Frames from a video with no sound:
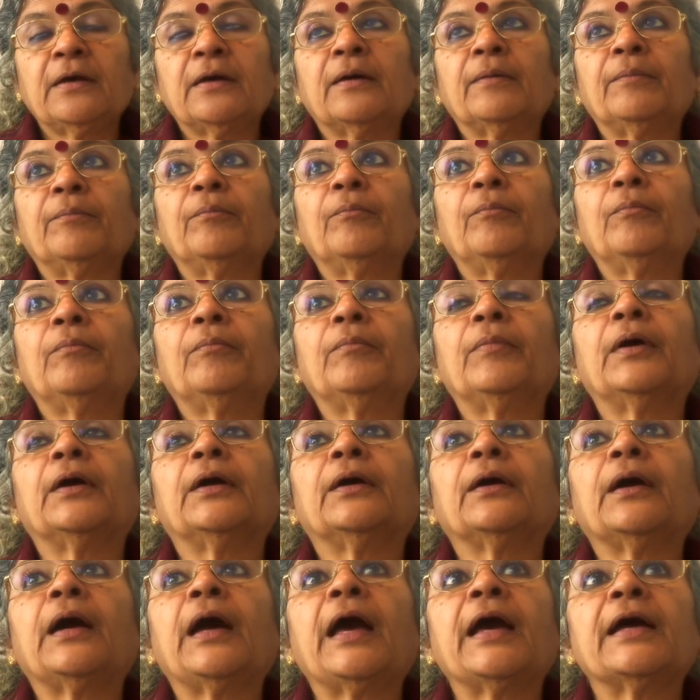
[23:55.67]

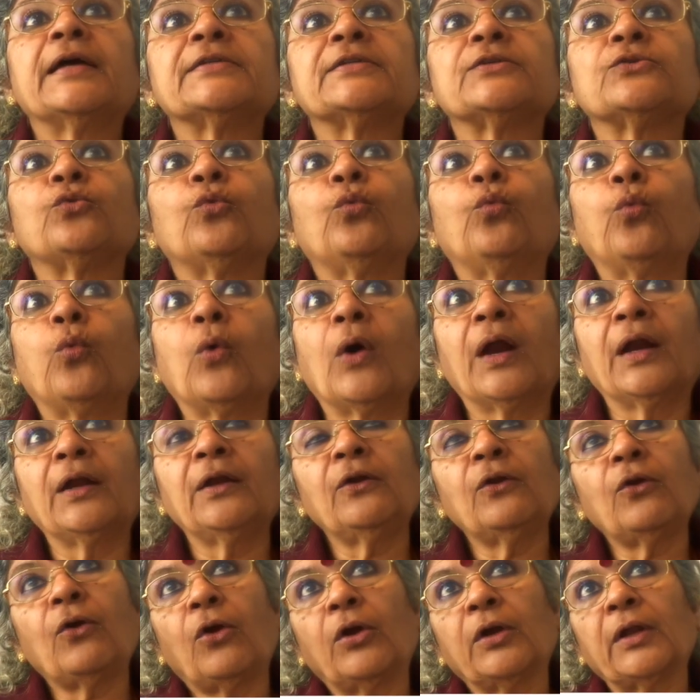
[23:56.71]

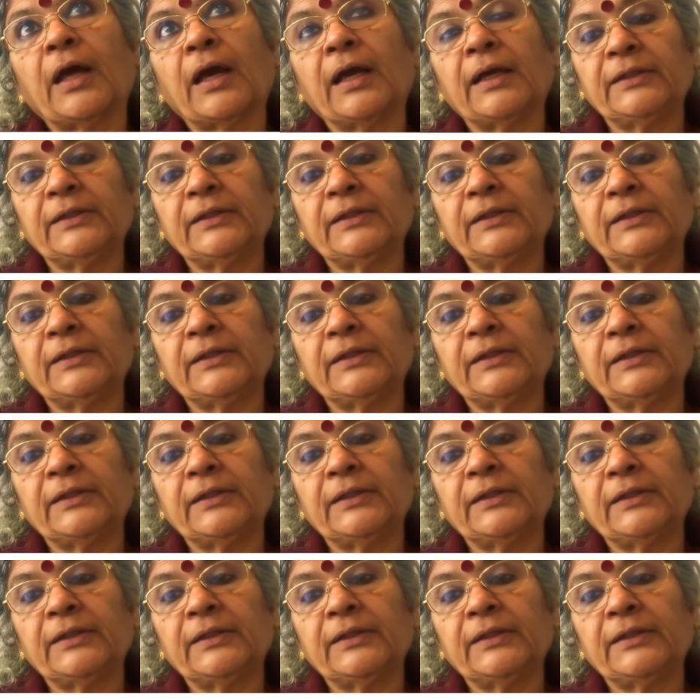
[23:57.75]
1 on